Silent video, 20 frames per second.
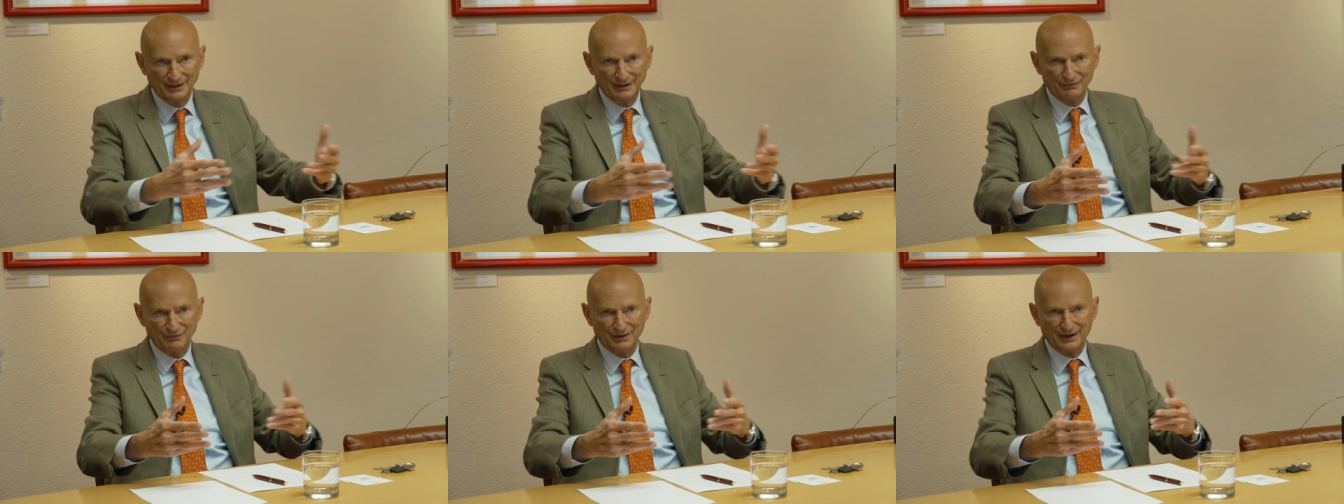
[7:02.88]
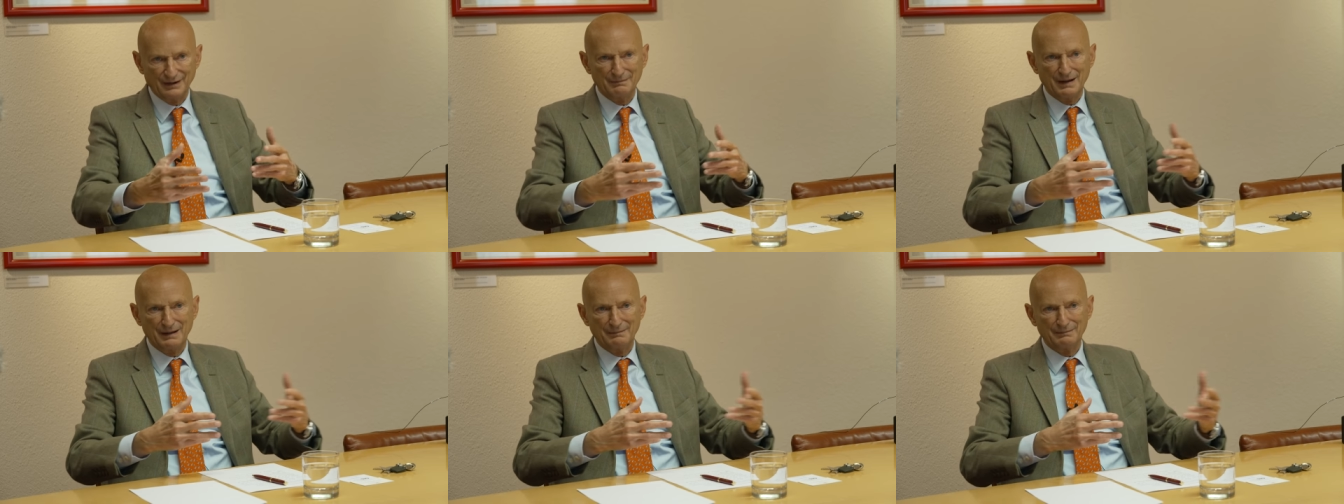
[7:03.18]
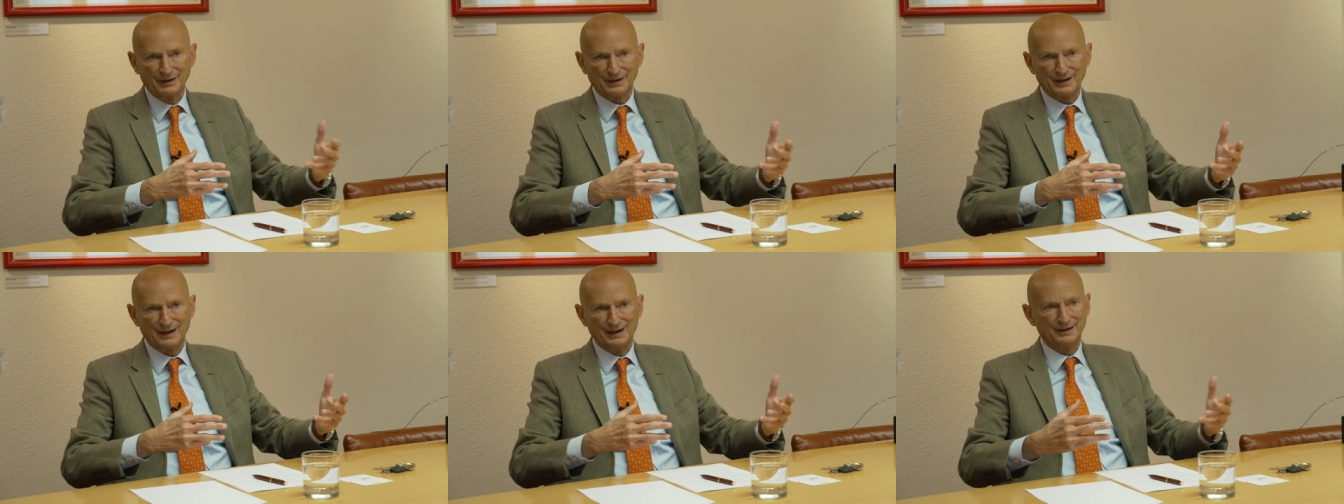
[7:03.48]
different
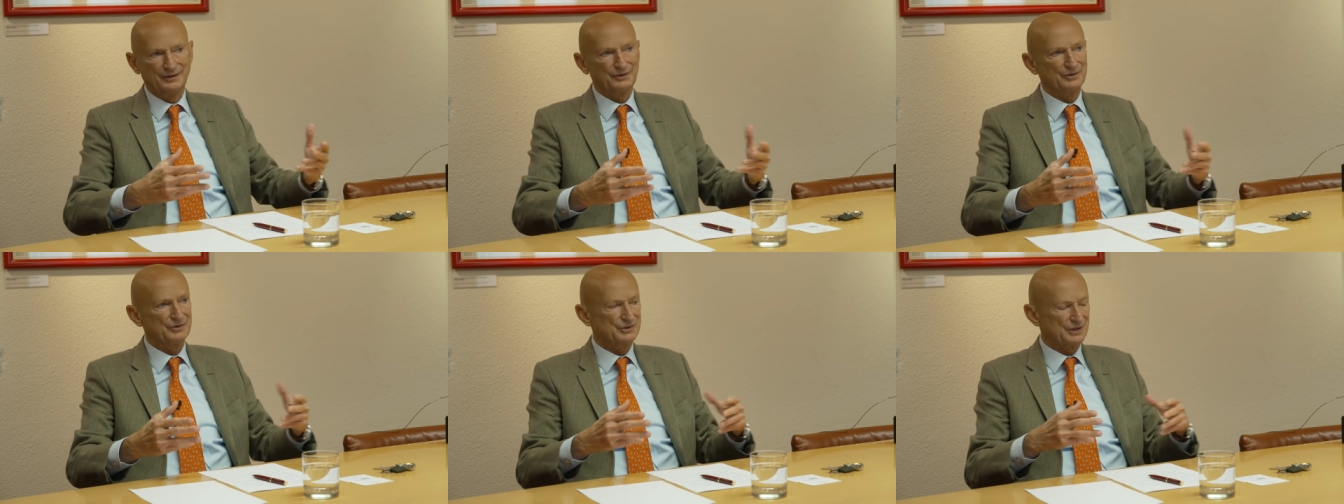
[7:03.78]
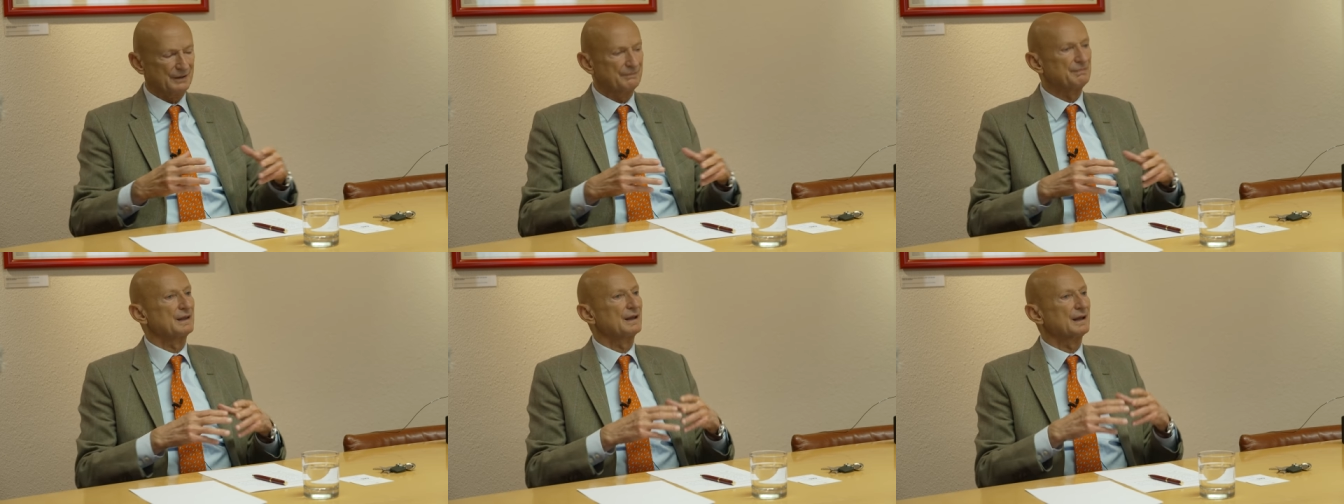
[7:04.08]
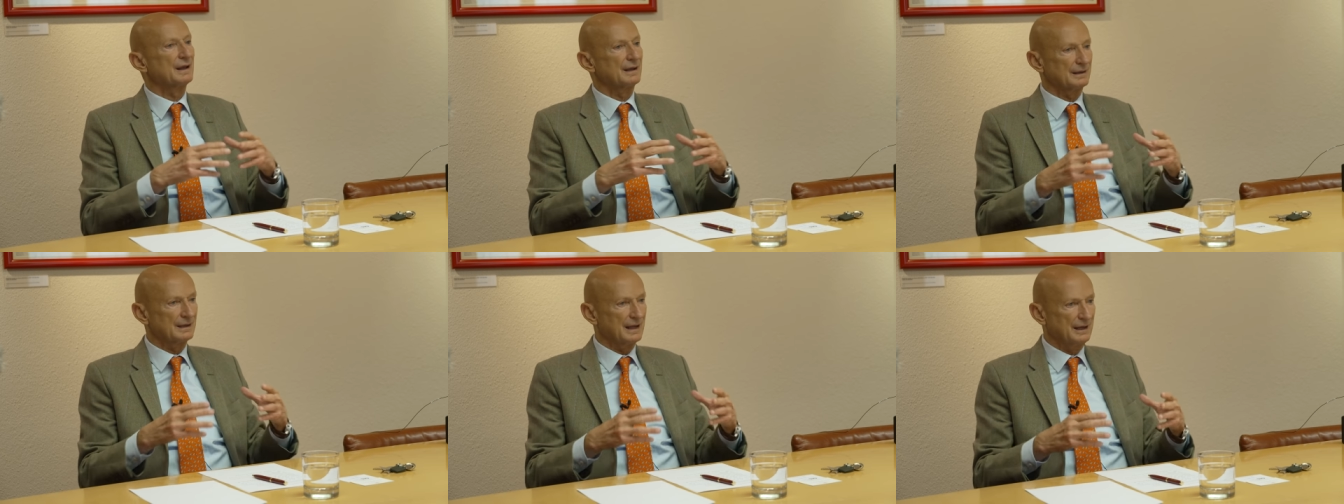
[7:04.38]
member countries and
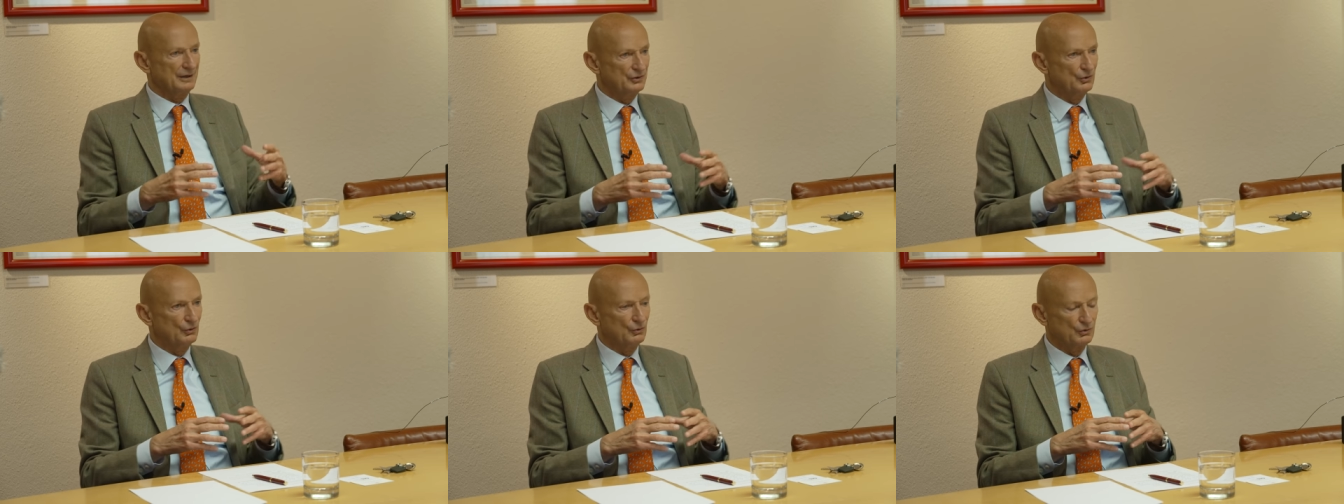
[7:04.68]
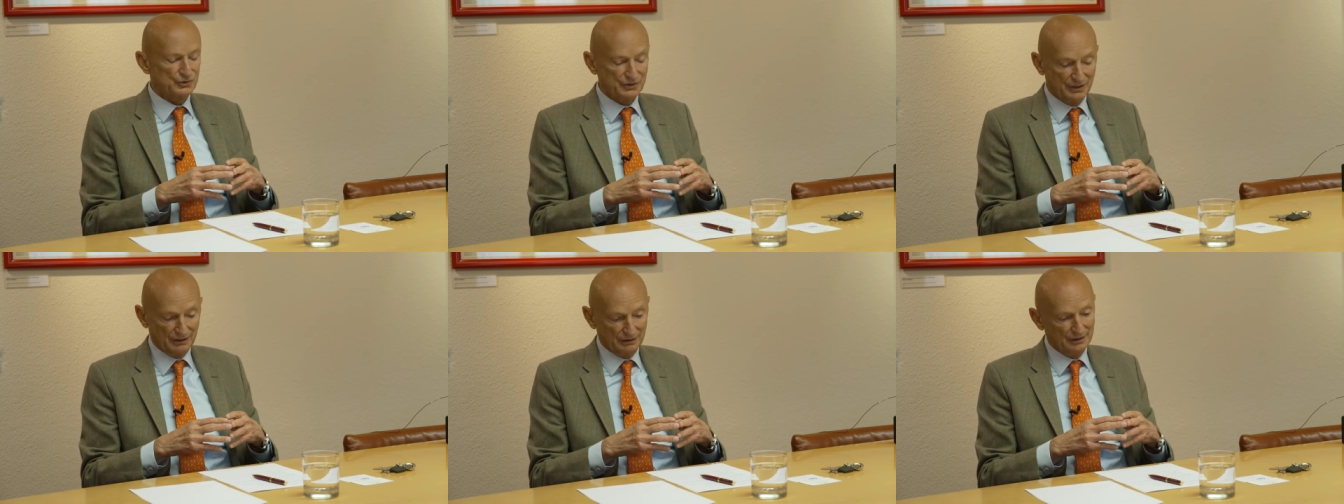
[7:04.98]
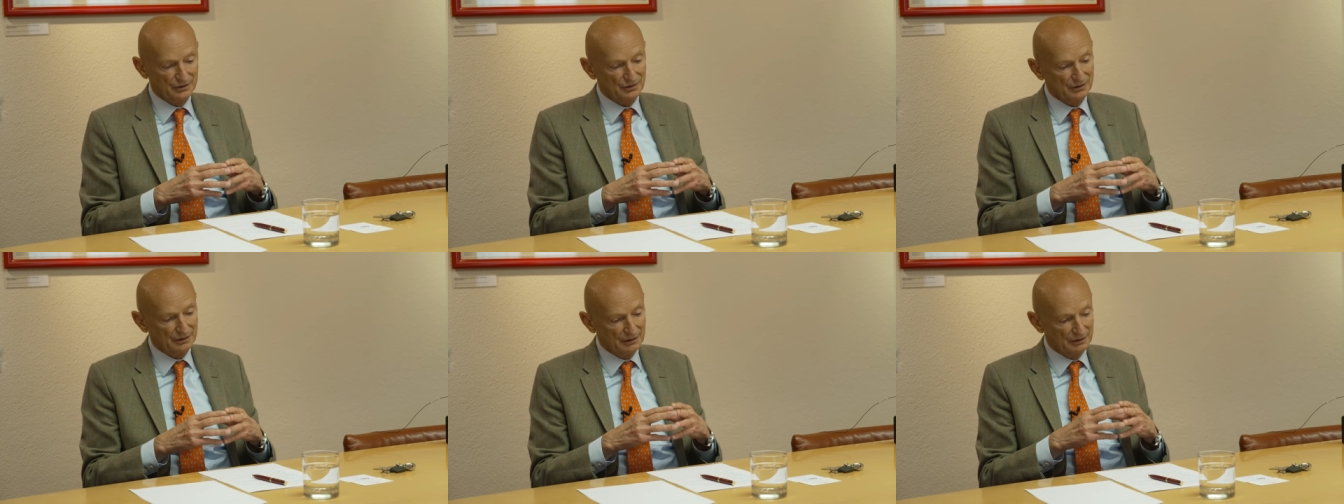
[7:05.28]
can use
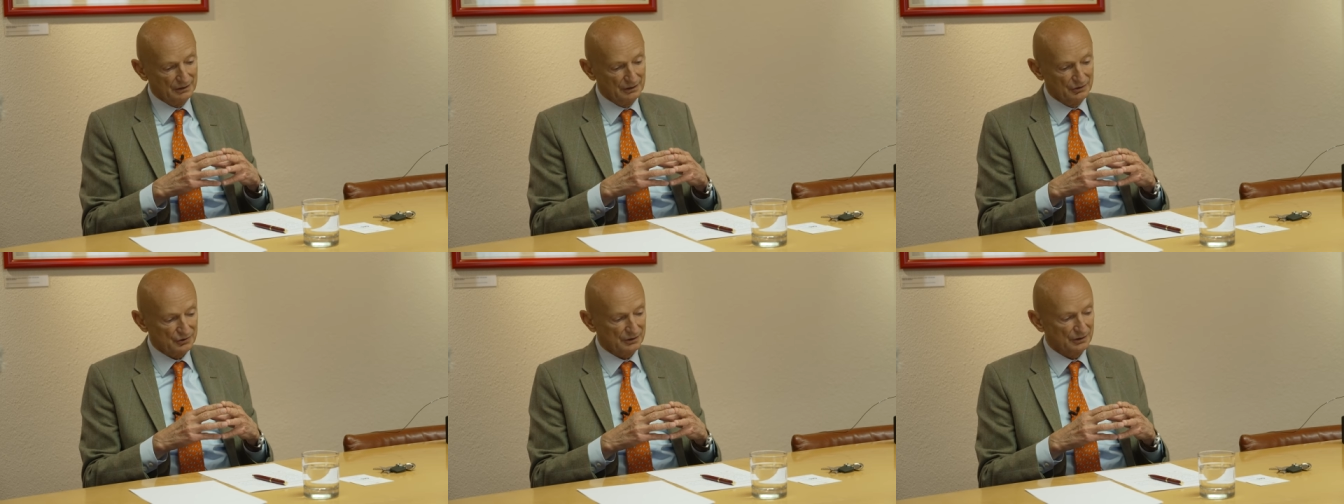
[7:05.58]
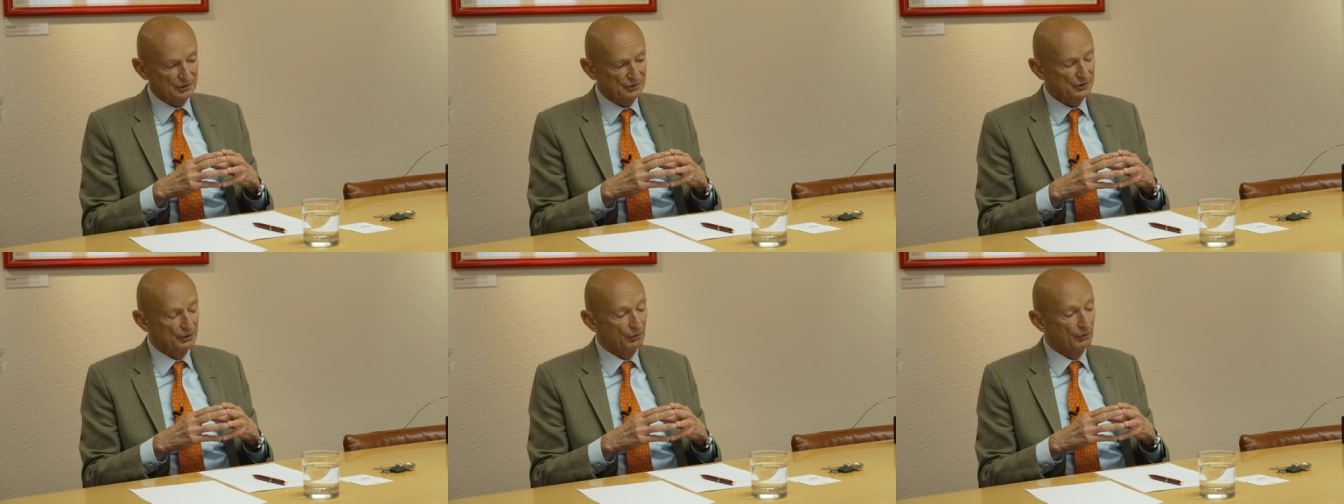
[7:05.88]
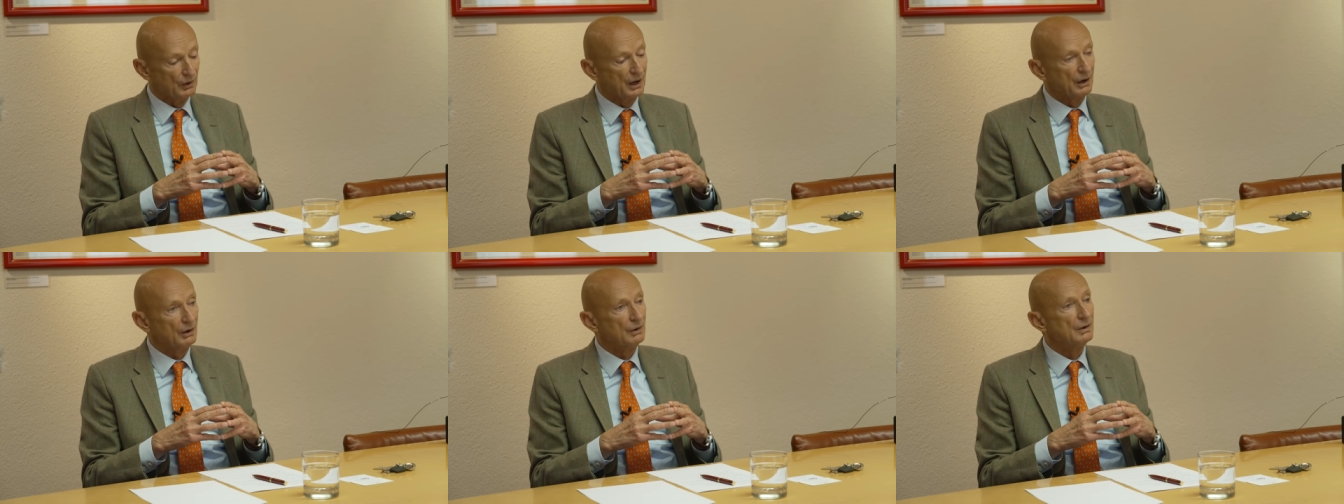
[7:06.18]
this, this, this
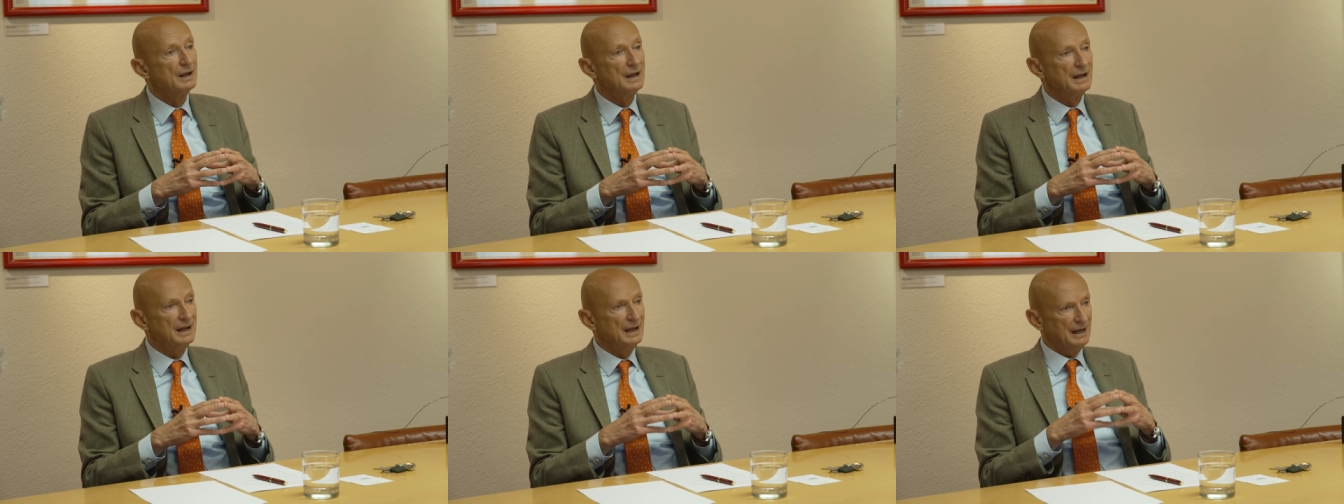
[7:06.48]
know-how.